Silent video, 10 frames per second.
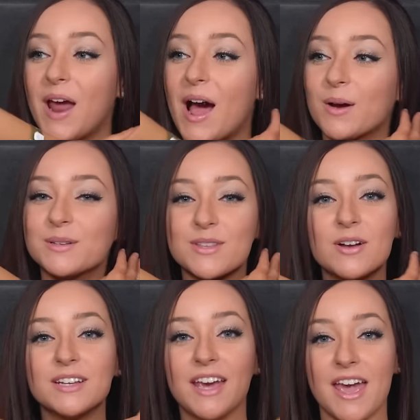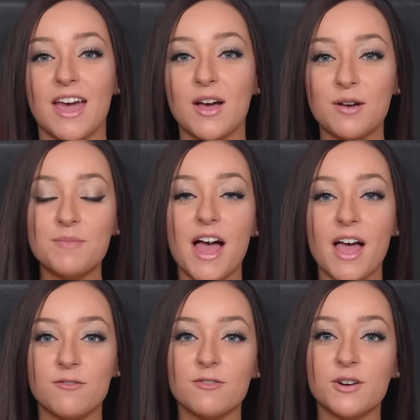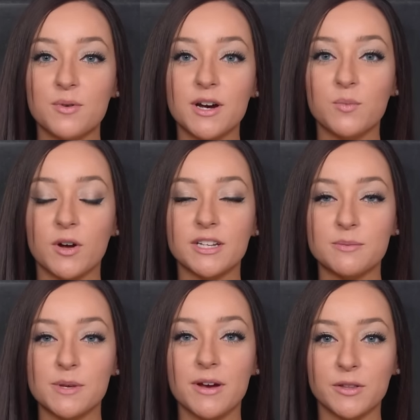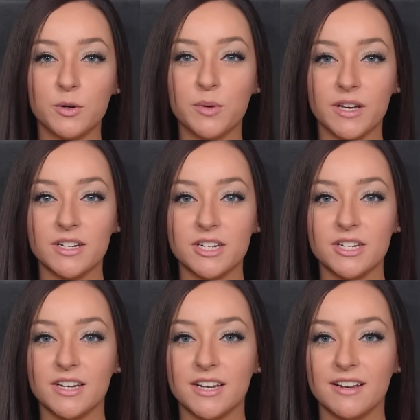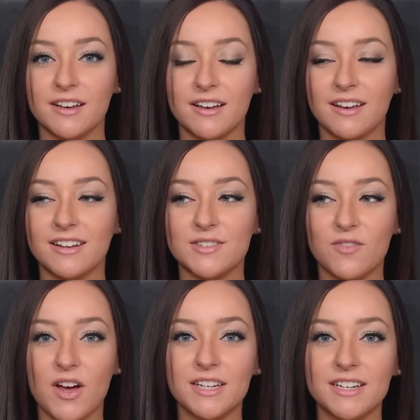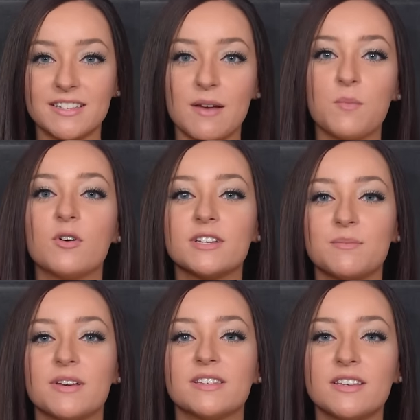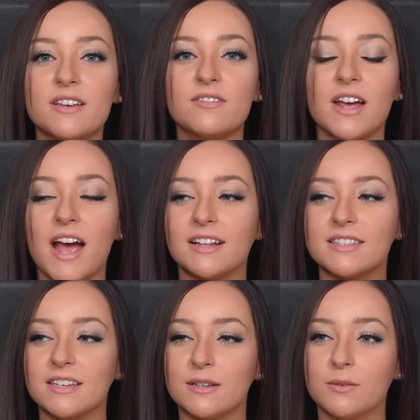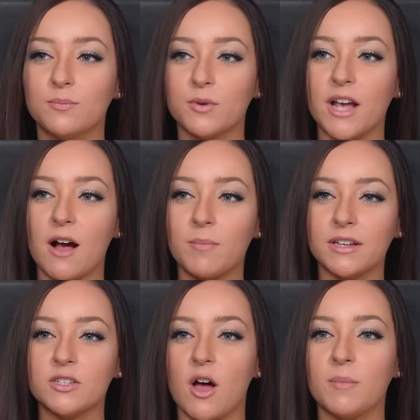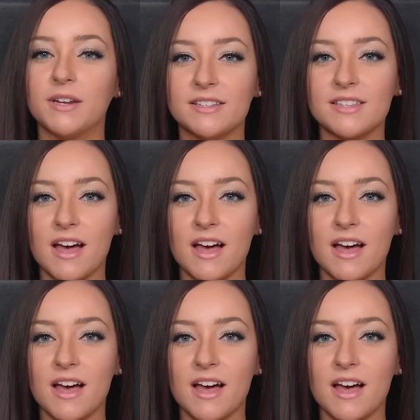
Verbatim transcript: When I was on cam, everyone wanted to be my little bitch. And it's funny because I'm more submissive and I had to bring out my dominant